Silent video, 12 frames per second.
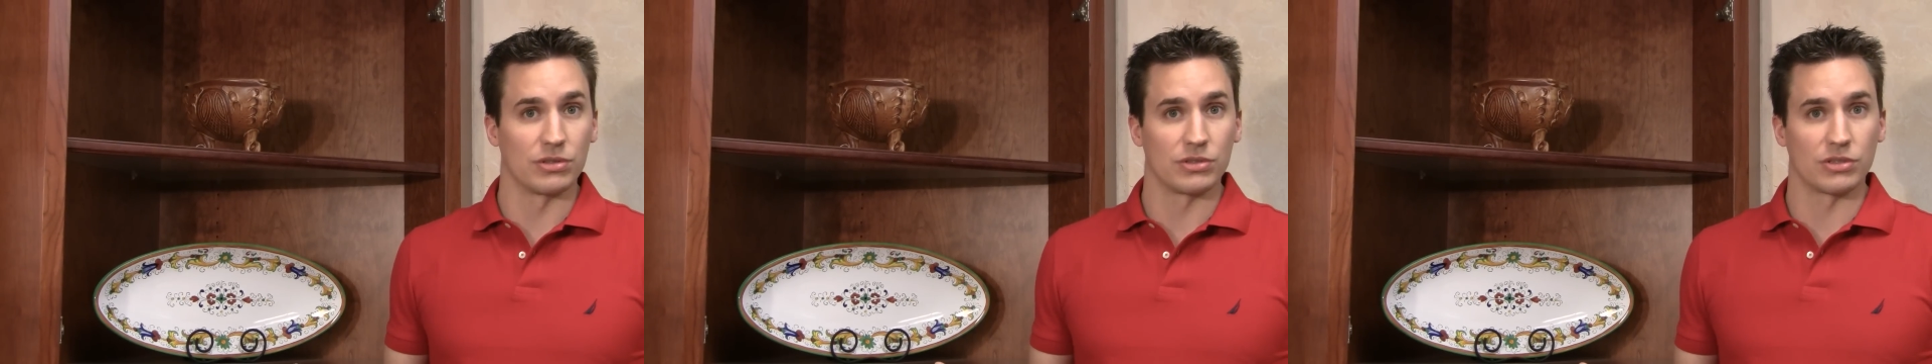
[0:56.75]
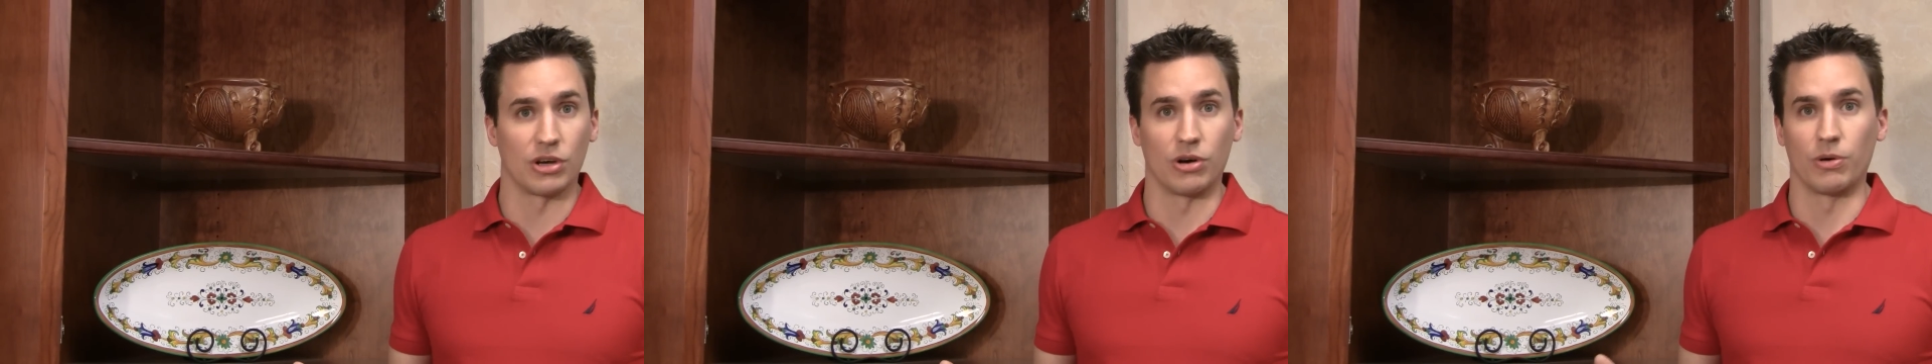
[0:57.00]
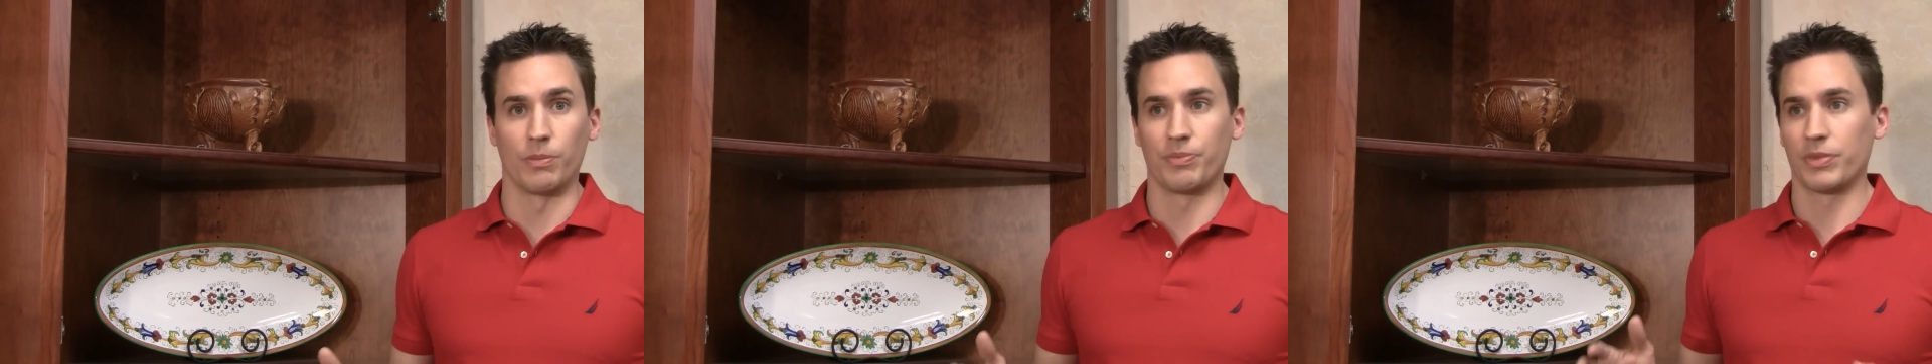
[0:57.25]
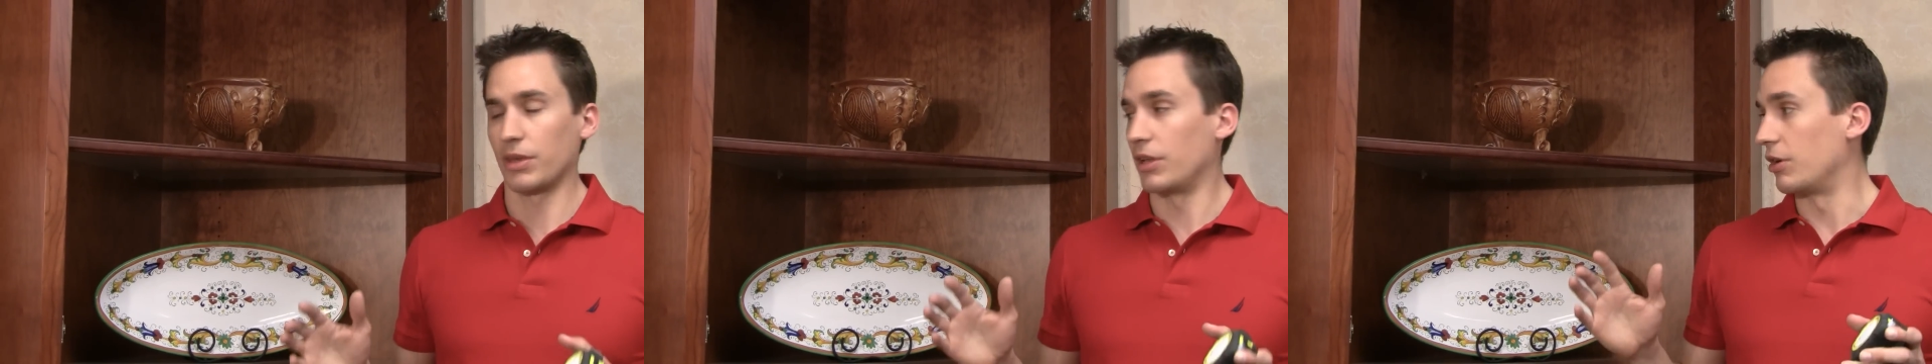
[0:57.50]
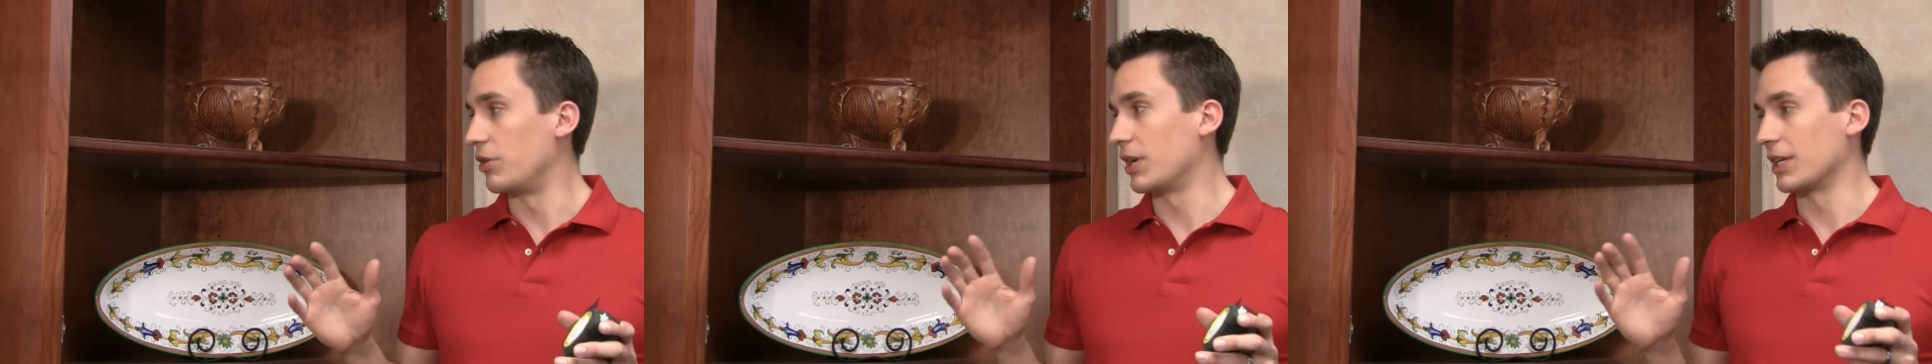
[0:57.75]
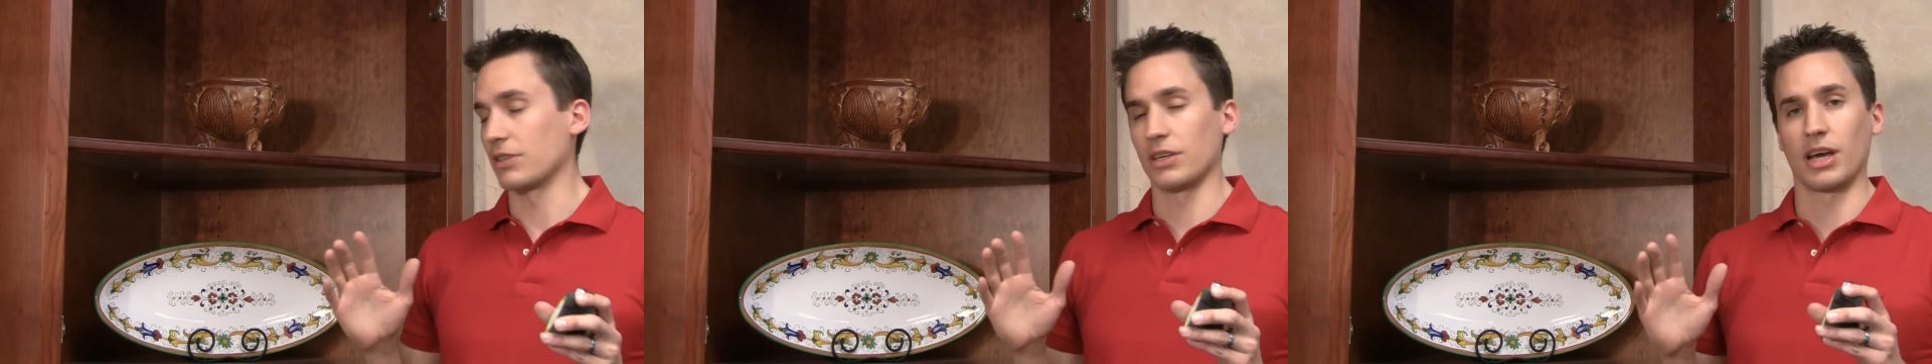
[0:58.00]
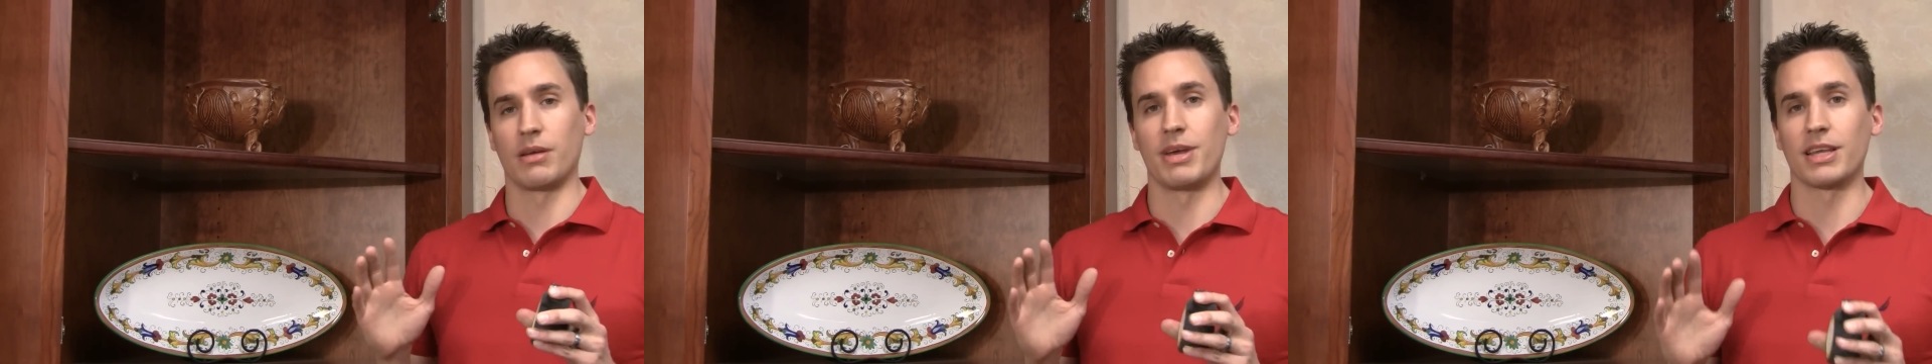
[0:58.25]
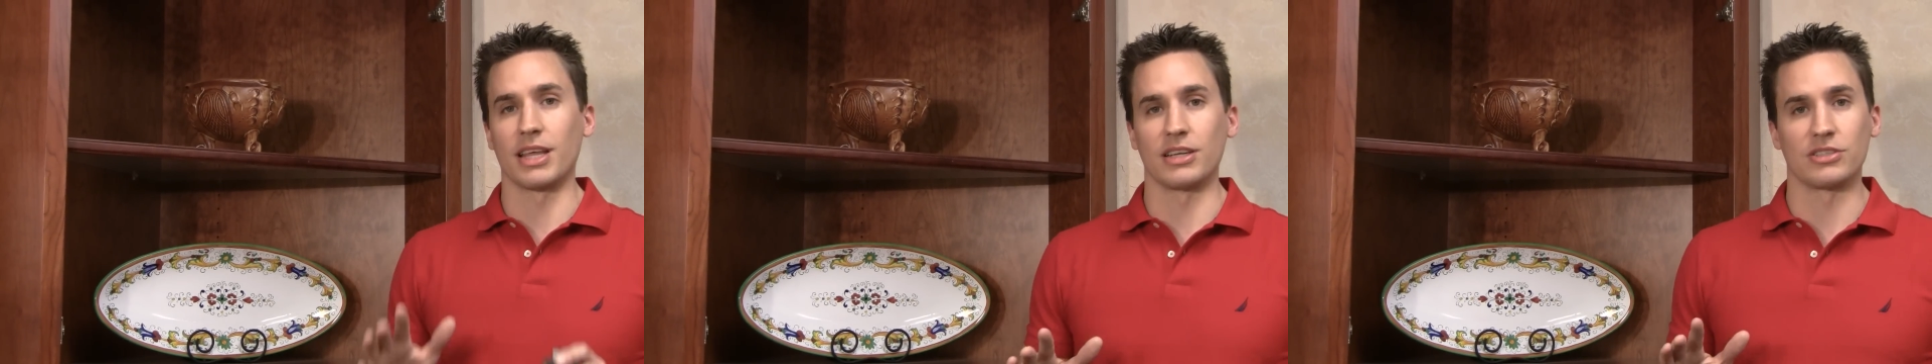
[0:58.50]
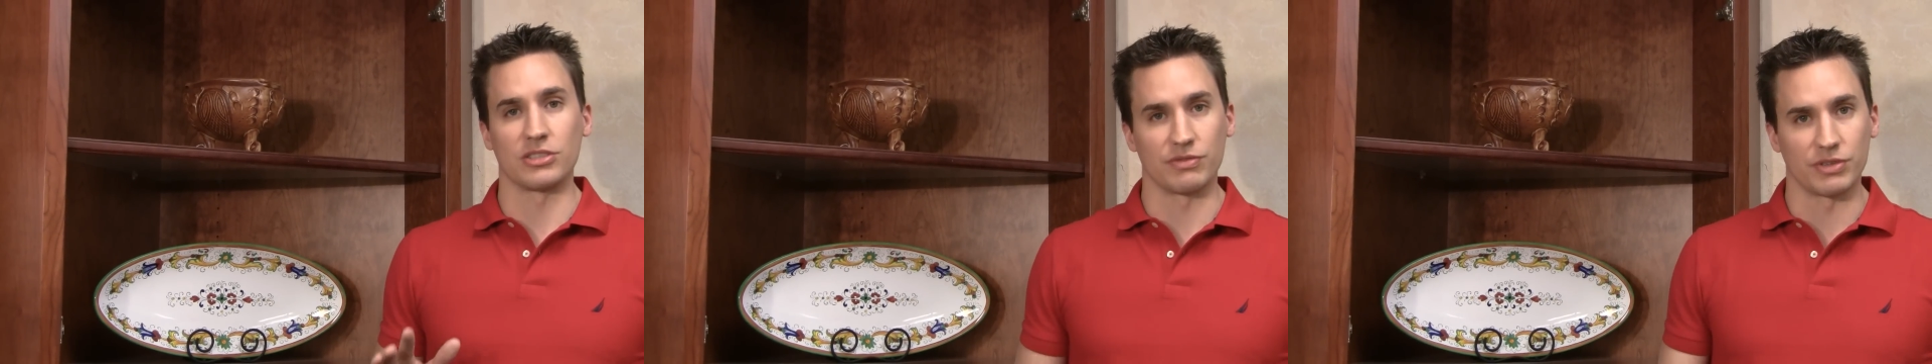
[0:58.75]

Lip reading: So you guys can kind of make that decision